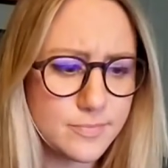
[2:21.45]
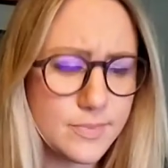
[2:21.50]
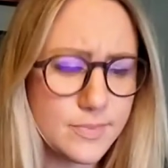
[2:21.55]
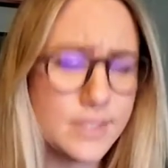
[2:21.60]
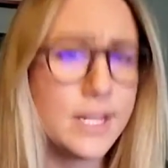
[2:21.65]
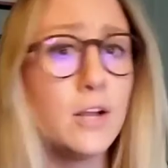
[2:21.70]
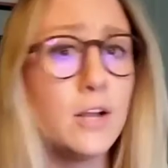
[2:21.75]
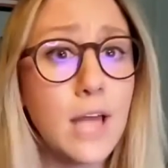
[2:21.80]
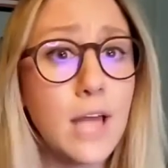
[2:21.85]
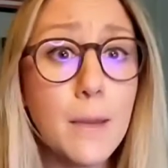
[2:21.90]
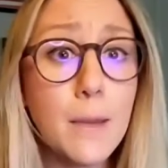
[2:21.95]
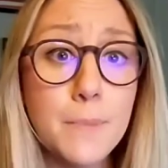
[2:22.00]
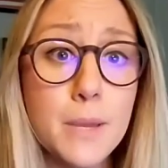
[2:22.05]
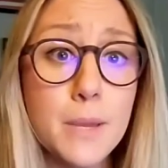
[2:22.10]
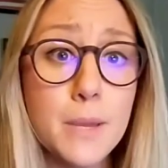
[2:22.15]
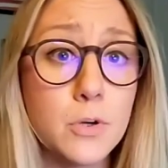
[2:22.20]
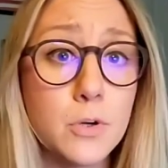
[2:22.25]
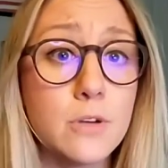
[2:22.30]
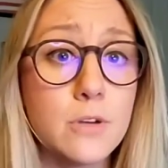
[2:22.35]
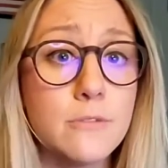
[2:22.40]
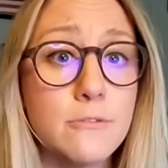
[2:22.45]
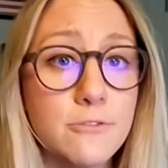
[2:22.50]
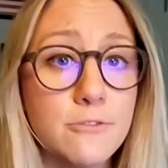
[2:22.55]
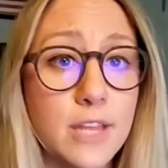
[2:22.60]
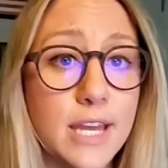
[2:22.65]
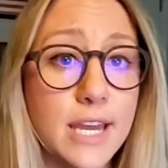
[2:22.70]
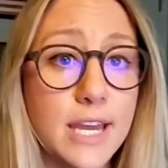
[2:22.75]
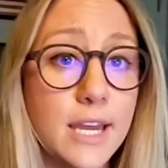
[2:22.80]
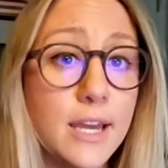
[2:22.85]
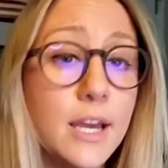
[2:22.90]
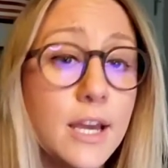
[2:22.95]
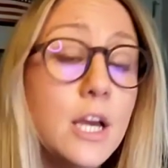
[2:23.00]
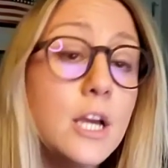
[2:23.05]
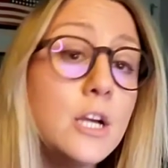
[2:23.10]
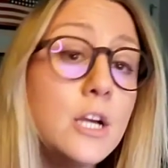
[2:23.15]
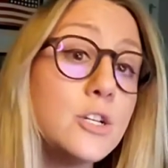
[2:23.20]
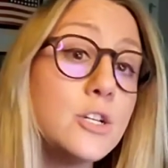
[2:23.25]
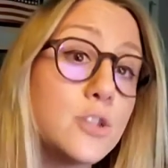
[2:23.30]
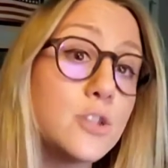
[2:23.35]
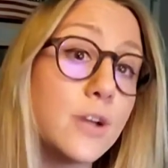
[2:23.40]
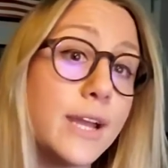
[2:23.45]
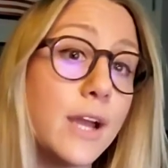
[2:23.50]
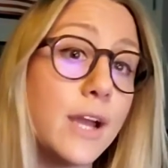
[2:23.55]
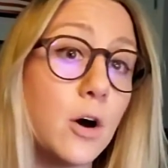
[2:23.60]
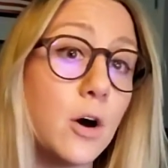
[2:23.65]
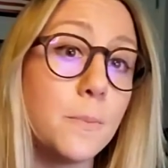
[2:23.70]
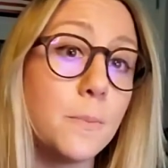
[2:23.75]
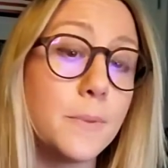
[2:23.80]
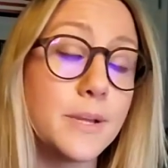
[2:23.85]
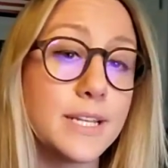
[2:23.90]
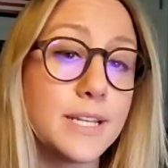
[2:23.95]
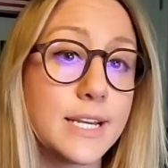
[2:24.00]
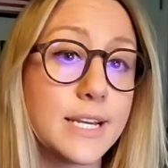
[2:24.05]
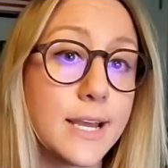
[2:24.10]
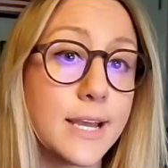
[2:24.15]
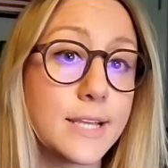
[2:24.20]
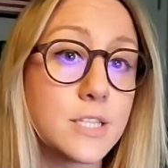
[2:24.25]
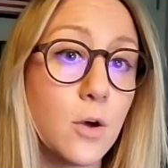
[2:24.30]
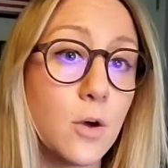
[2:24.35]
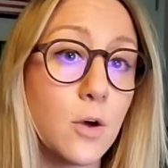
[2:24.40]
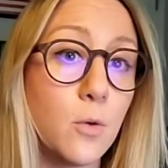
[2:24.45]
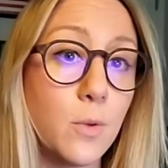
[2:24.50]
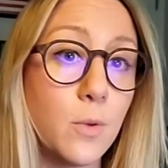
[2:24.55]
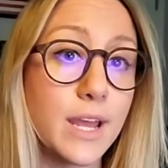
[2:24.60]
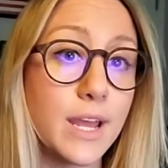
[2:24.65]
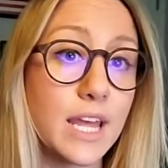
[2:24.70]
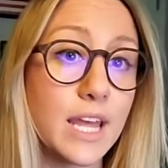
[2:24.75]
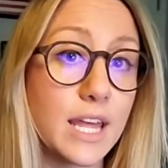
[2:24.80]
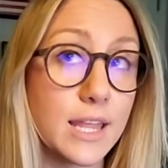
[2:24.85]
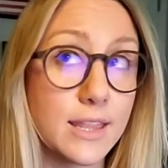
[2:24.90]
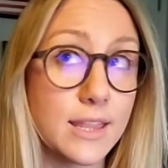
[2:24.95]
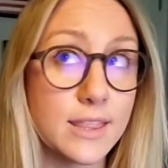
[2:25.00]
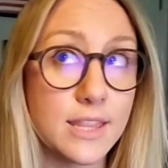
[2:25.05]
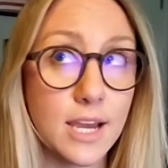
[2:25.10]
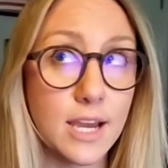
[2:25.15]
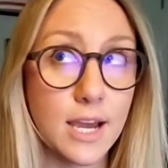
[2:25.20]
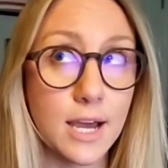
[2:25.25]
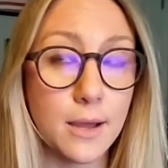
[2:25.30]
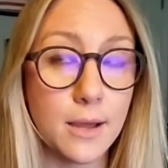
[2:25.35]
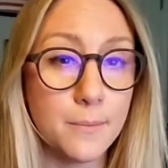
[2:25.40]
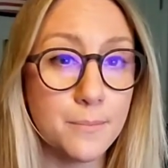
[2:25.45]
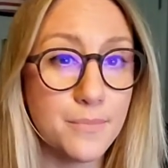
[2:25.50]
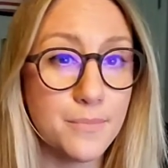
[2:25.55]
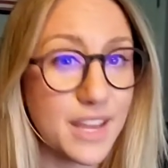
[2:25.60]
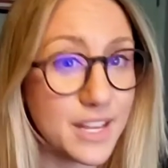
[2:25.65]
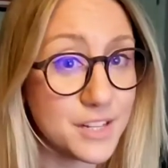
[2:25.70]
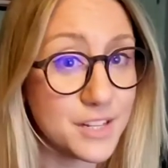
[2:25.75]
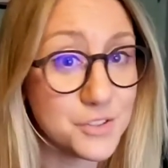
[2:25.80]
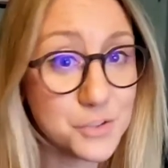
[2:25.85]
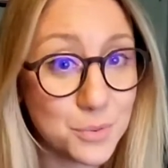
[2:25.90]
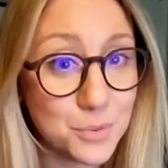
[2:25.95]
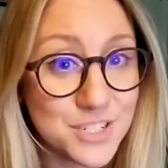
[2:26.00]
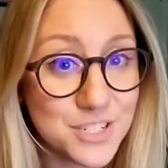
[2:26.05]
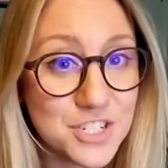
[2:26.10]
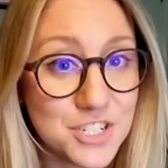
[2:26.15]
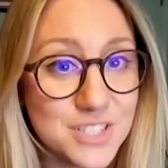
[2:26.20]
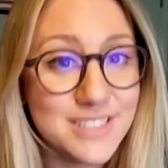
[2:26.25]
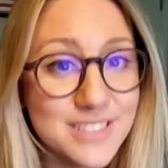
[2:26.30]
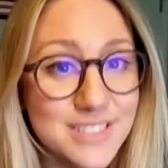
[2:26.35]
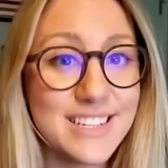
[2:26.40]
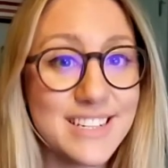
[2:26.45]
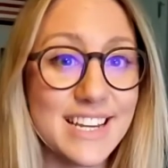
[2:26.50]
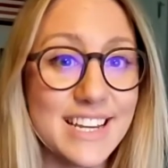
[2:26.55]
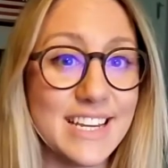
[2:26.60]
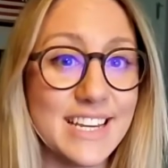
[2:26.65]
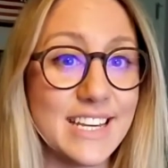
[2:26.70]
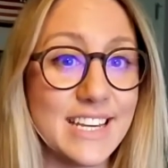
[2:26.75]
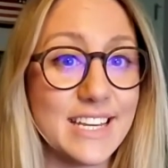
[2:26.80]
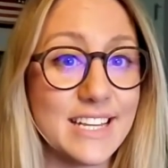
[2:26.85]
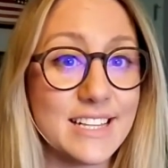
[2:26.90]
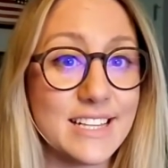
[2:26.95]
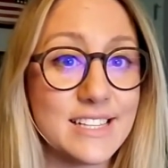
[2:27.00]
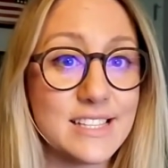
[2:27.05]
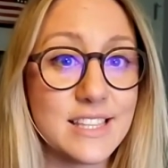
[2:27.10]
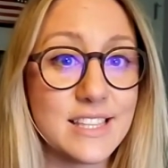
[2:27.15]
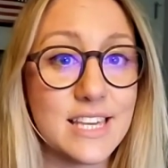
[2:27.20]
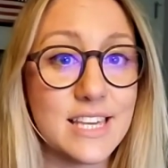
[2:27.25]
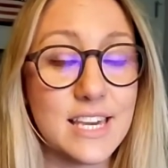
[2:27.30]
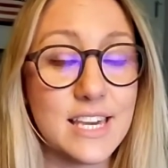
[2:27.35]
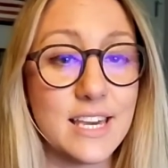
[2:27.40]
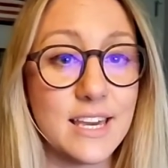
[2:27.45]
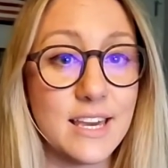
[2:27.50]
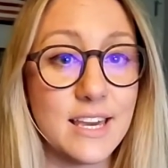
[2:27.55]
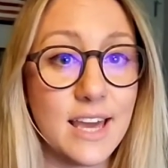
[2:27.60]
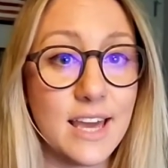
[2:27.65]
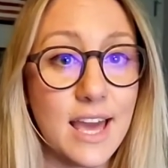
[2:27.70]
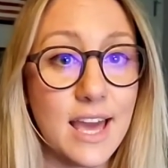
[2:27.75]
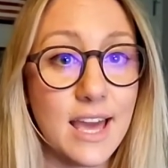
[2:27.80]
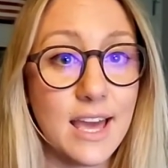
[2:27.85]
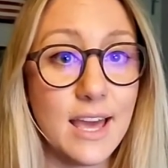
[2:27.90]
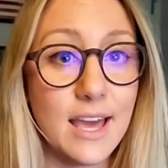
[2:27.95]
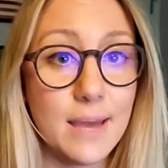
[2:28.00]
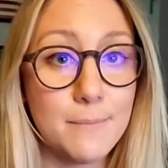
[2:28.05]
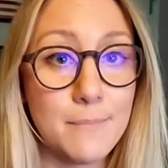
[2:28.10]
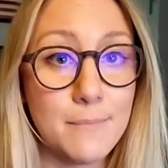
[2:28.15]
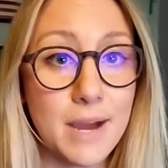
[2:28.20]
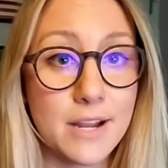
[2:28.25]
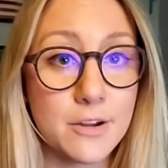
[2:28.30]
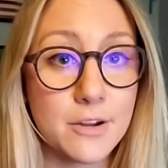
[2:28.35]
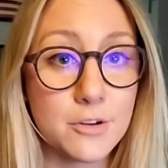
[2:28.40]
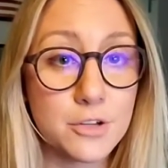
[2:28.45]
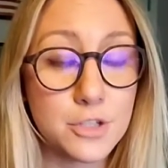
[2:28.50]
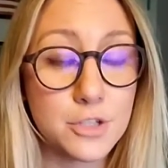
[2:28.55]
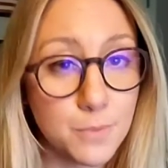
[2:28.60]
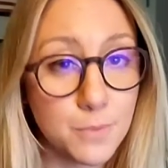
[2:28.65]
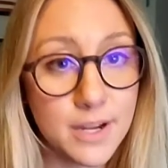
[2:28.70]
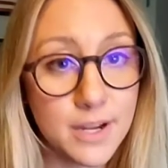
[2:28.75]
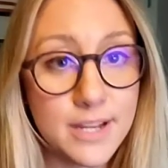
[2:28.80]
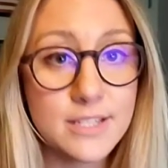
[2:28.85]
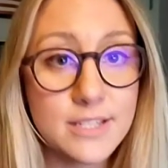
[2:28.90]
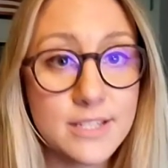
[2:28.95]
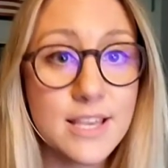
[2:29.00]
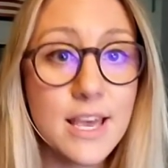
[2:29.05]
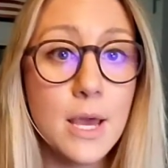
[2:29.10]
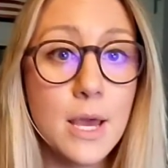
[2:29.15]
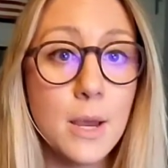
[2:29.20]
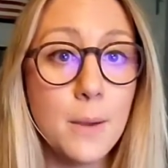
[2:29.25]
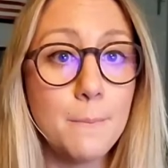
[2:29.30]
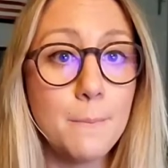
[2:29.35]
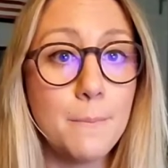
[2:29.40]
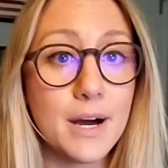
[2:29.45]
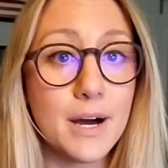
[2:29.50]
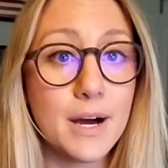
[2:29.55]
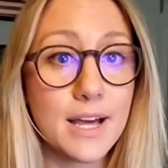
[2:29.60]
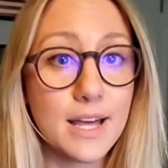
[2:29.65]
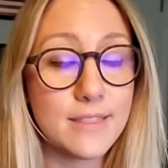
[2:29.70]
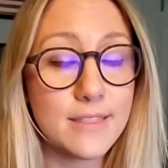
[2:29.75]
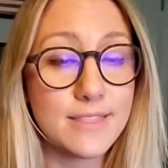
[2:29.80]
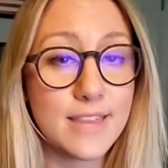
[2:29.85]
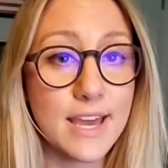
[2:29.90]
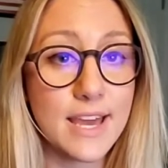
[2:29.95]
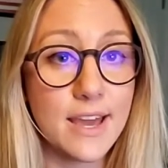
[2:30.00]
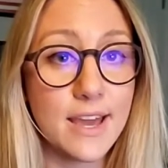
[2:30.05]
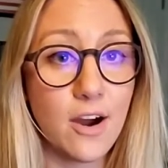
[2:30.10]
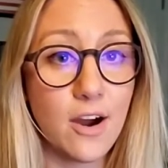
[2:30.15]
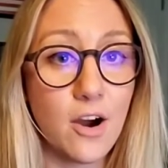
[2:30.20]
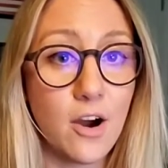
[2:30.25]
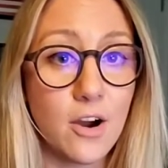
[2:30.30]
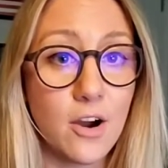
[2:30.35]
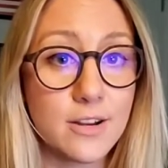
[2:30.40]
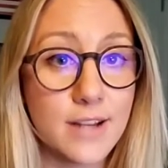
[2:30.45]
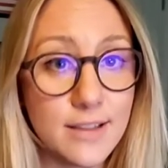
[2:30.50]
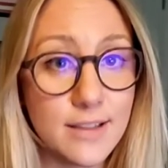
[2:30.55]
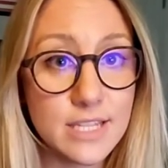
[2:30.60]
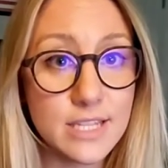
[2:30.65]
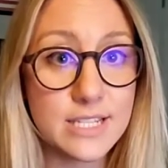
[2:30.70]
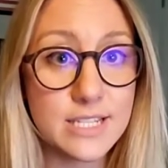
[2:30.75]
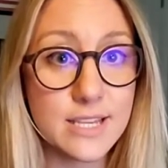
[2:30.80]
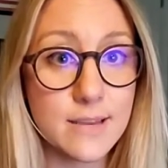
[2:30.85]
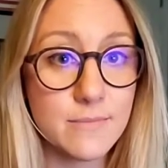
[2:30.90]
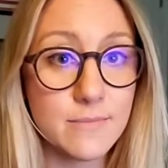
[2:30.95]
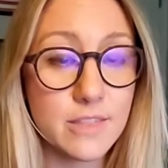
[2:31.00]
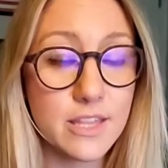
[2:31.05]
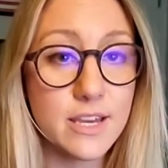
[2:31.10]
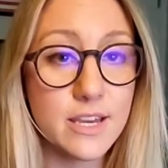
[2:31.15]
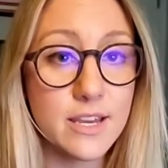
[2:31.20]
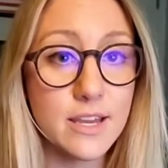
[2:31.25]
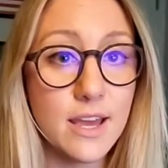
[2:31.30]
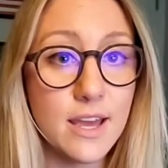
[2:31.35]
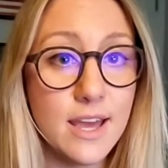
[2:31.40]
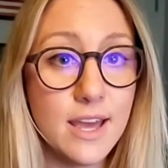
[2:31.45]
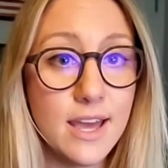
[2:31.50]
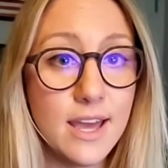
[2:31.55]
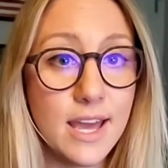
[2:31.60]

Now, a lot of people conflate trait openness with um, intuition in the Myers-Briggs, but they are not the same thing.